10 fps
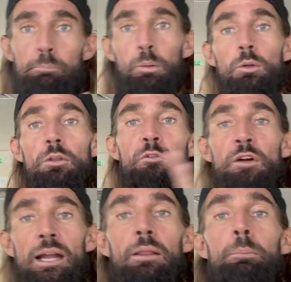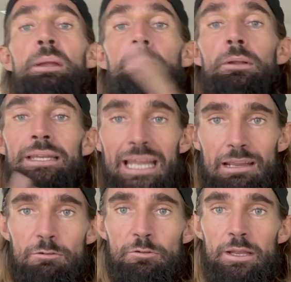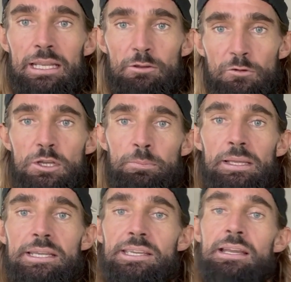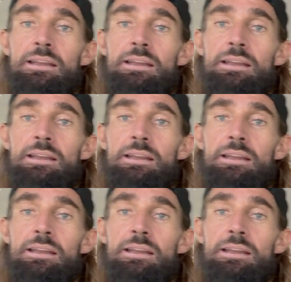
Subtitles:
But the fact that people are getting fit in the first place